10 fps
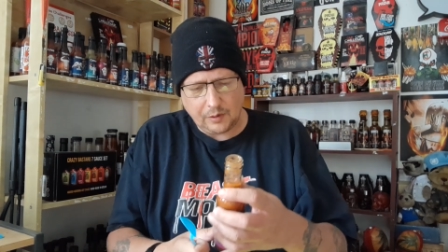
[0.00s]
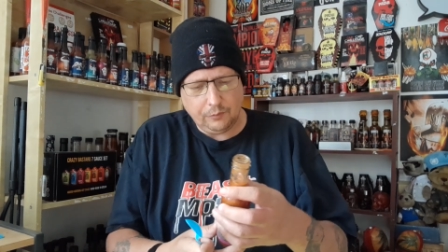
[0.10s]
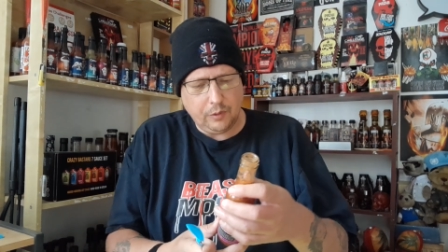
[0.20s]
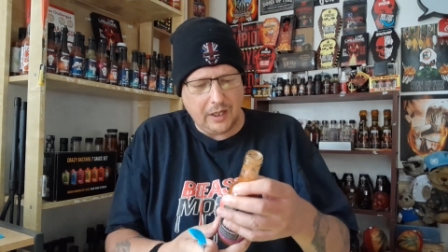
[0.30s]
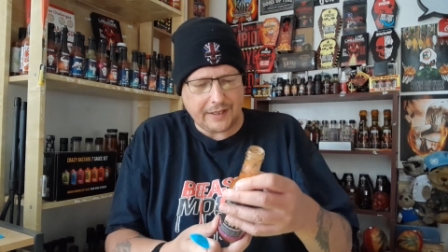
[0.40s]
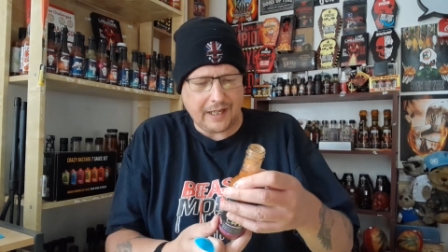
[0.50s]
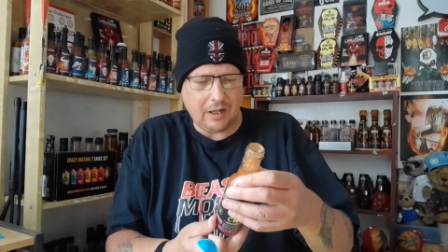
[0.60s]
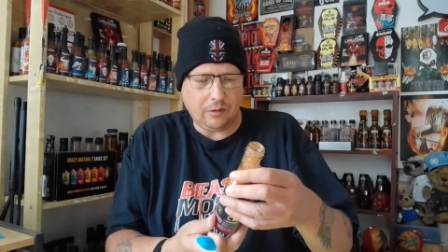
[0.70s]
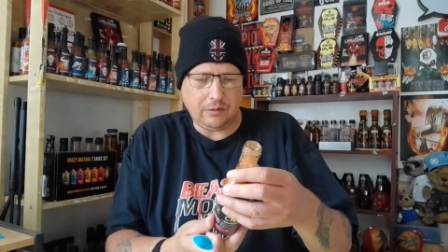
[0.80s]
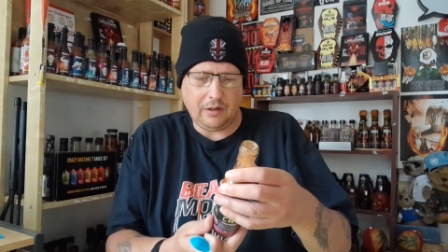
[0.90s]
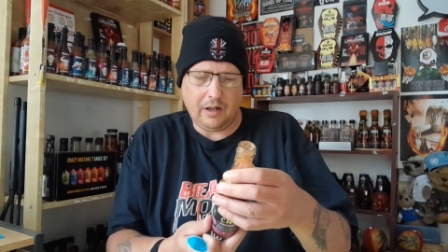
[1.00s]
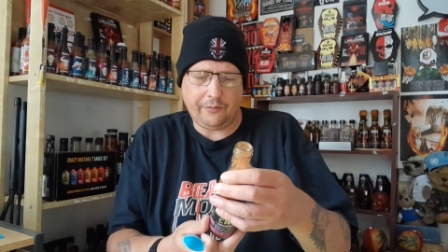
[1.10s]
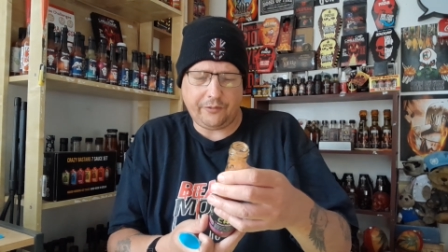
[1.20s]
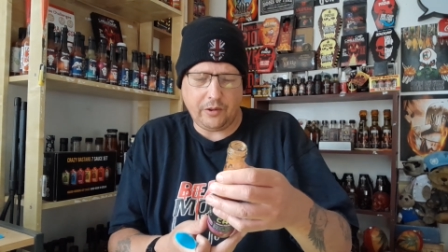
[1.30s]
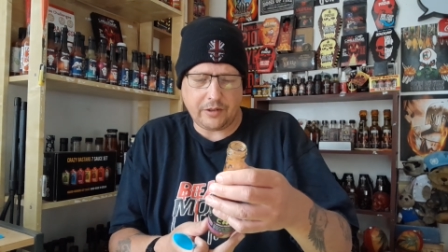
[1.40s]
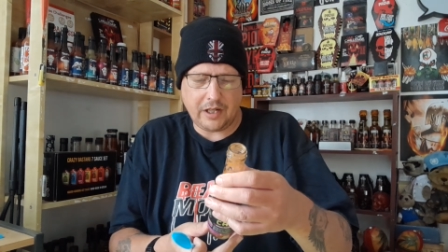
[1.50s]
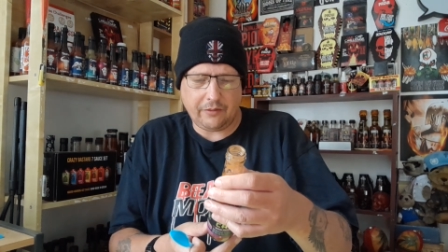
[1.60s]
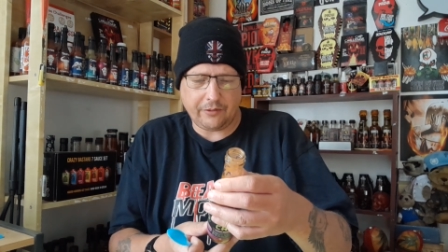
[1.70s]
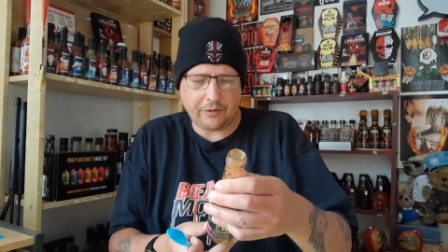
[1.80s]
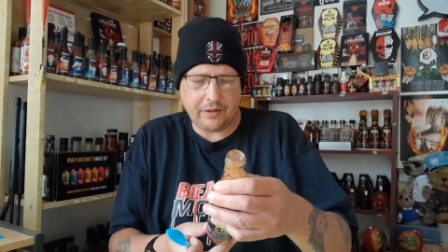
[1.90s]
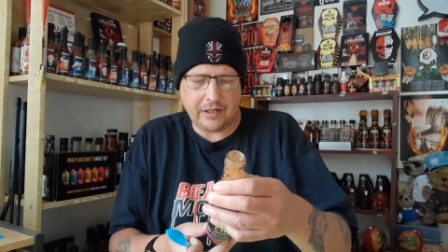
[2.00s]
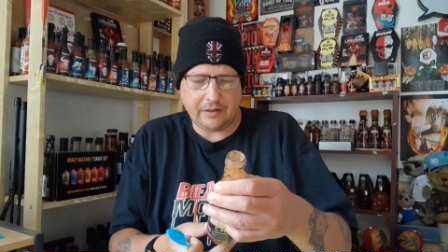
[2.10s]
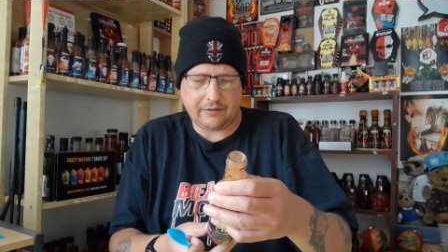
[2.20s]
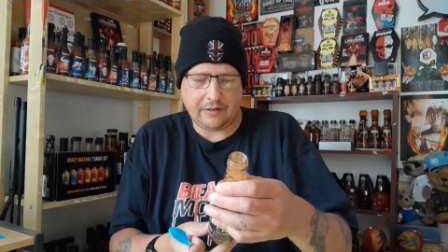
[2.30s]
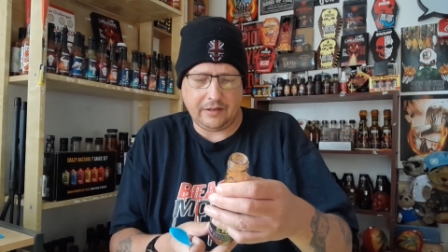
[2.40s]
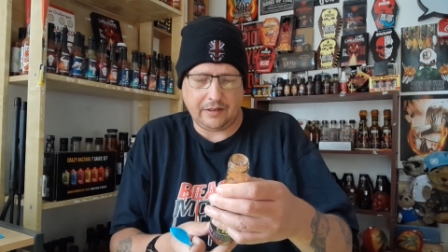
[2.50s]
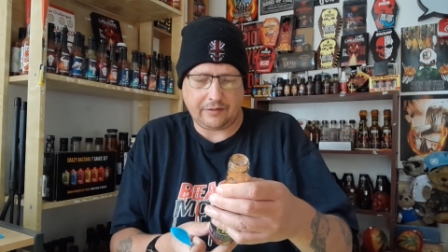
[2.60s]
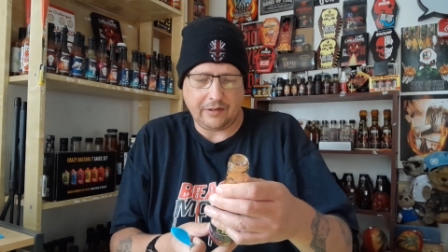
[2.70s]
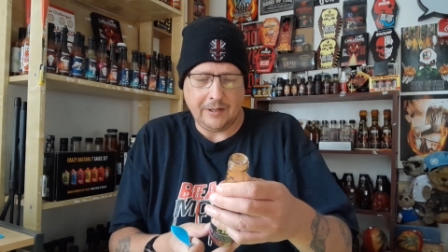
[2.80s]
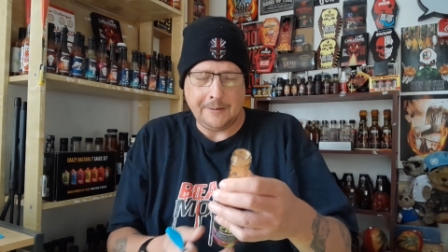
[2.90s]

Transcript: work out a few of the other ingredients in this.